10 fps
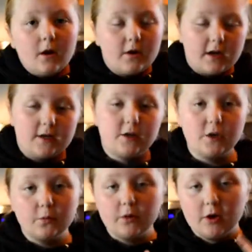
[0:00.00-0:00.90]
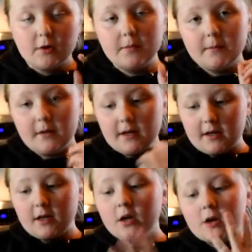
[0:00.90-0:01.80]
Okay, so we're going to be
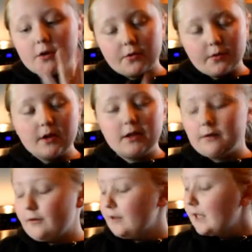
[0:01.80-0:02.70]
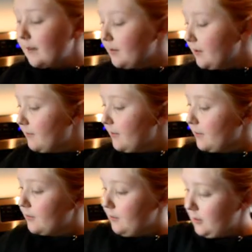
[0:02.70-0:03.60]
making 3 different types of
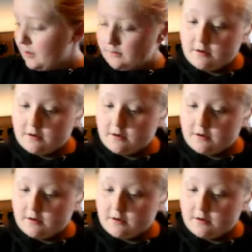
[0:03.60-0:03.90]
sushi.